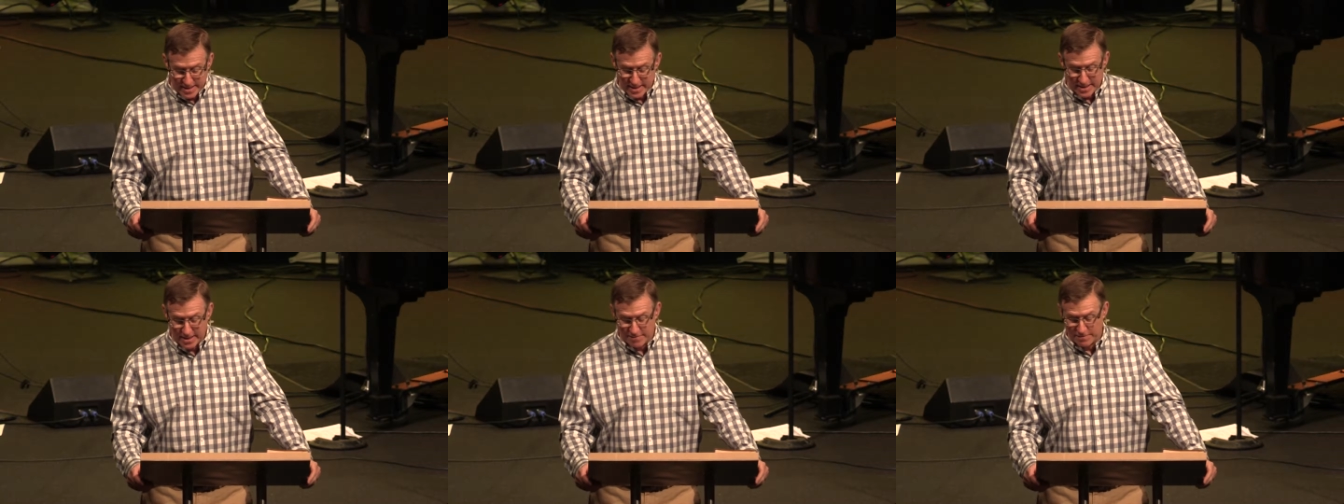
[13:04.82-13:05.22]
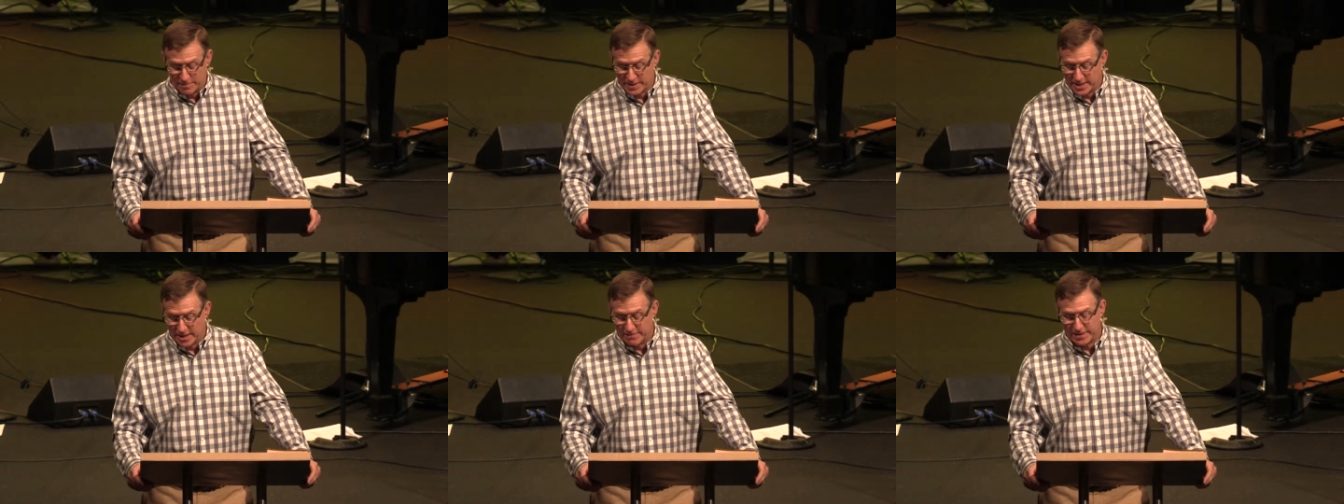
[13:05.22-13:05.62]
and of
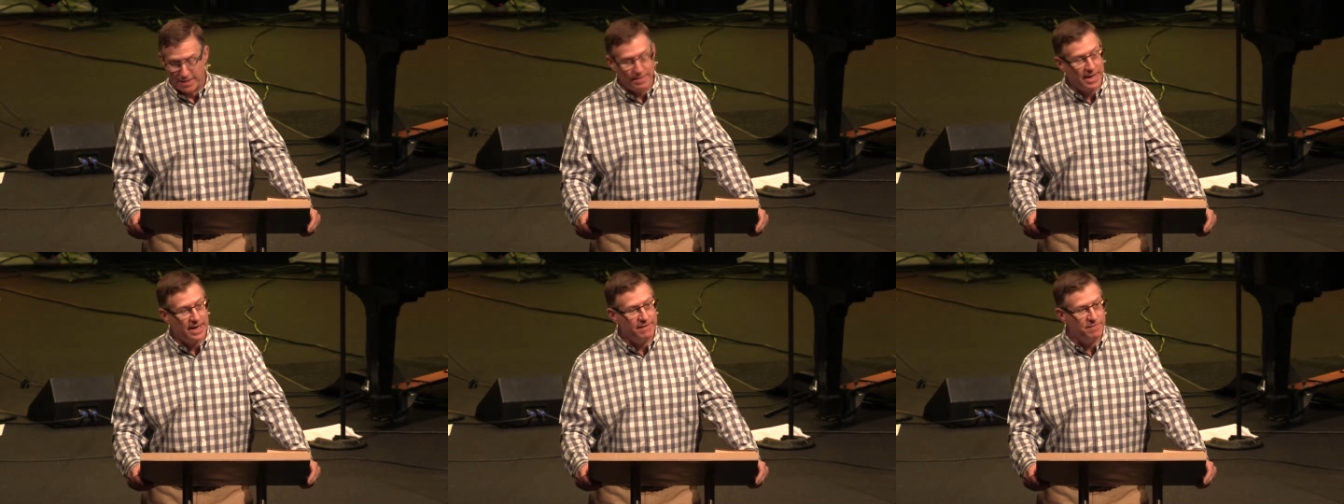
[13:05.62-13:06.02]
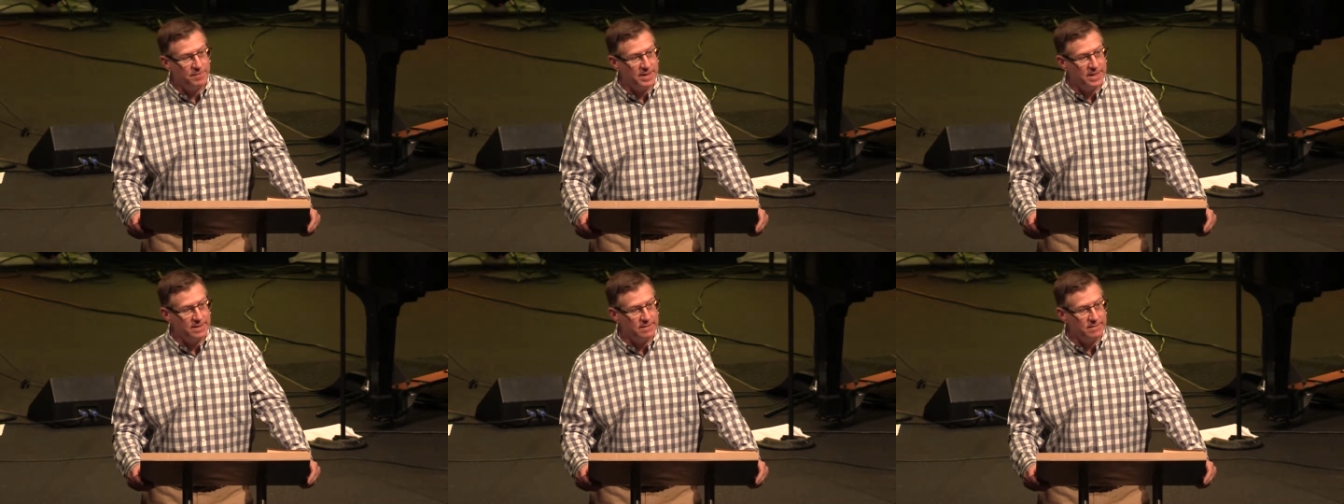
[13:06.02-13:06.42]
themselves, they may have
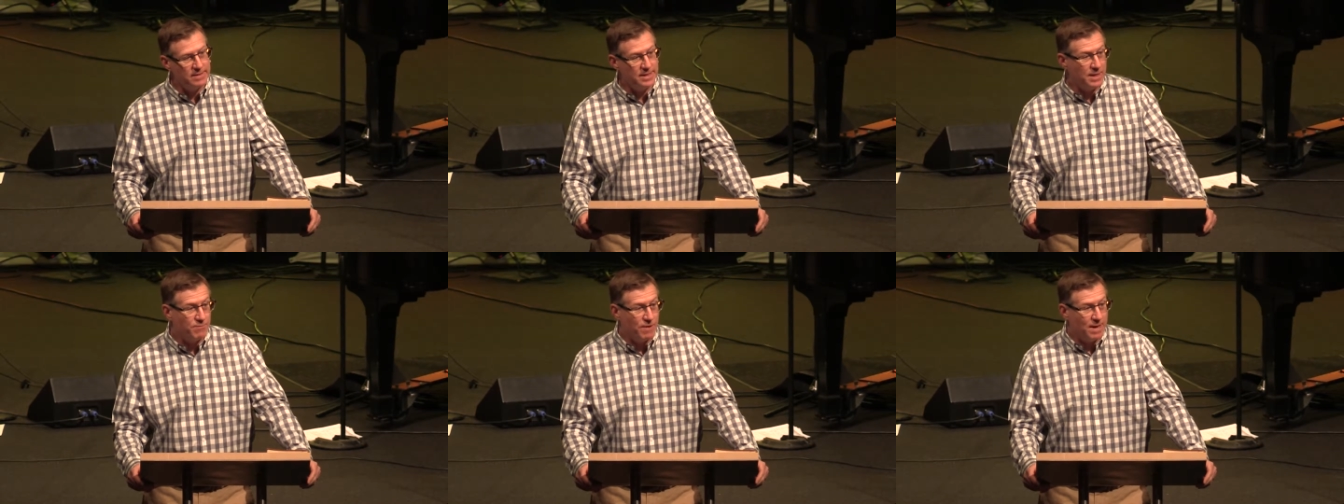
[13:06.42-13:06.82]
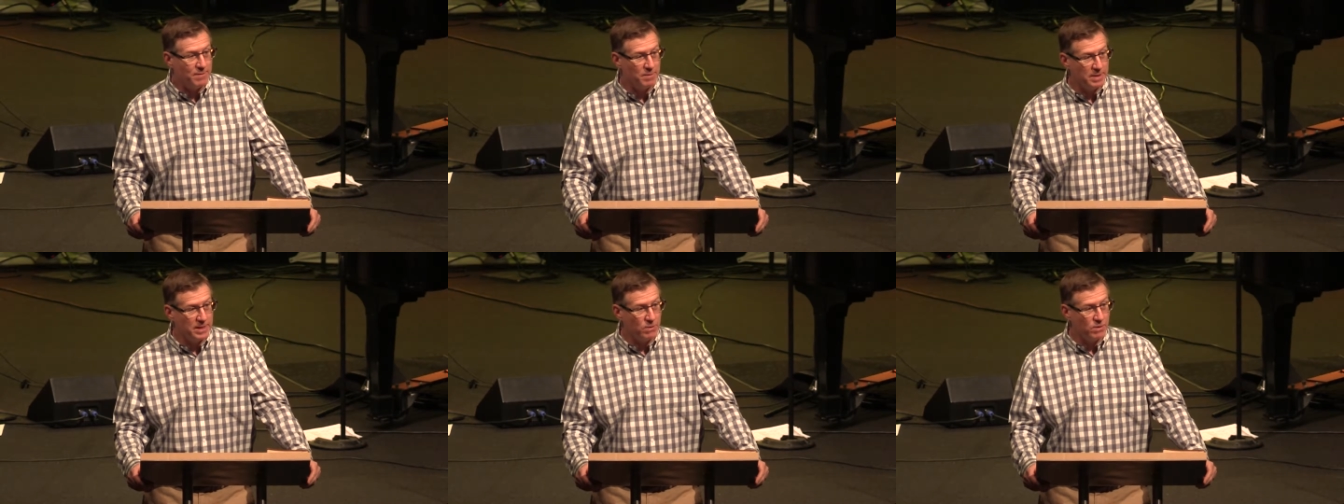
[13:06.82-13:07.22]
been, and they
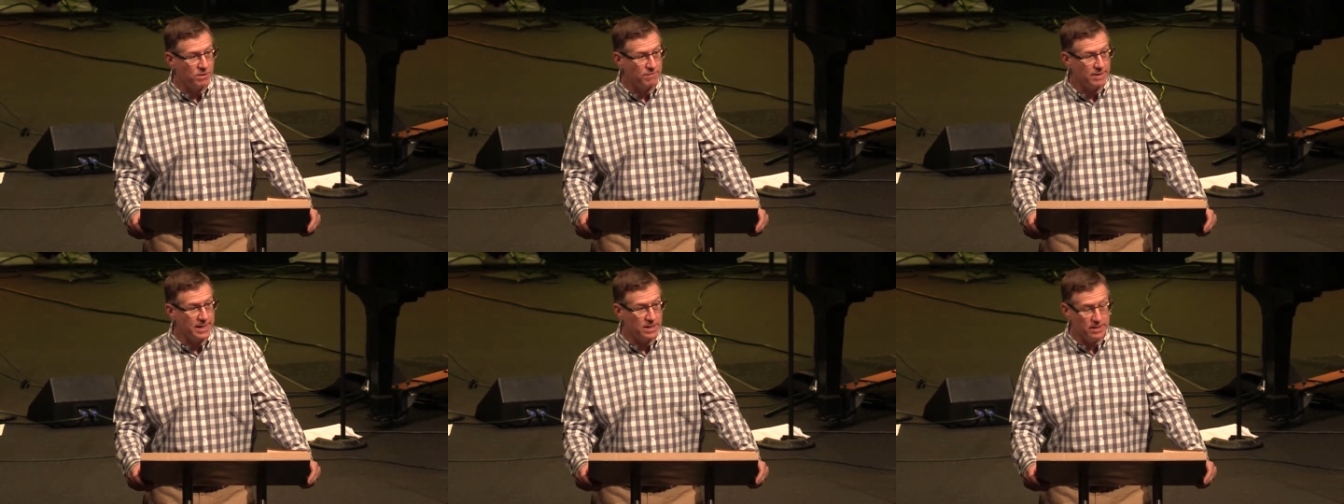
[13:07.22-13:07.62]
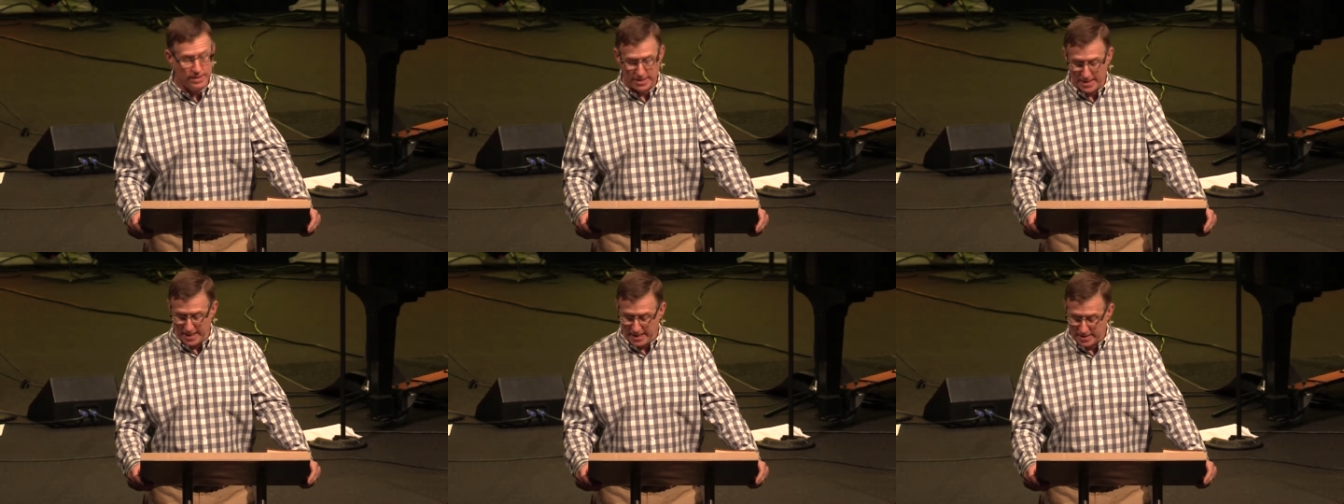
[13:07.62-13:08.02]
probably were really good
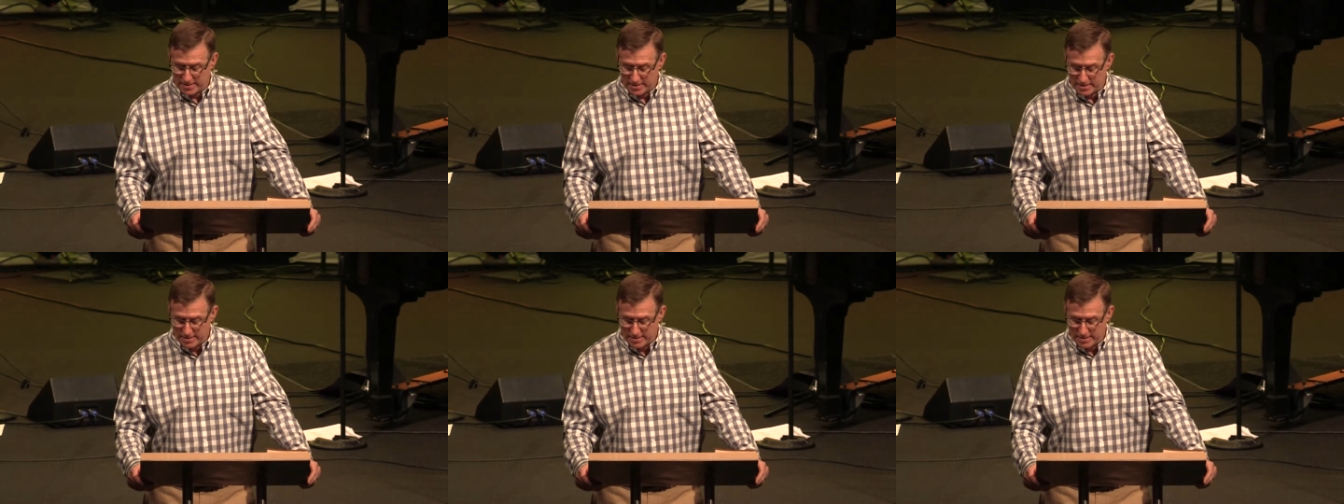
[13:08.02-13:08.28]
things.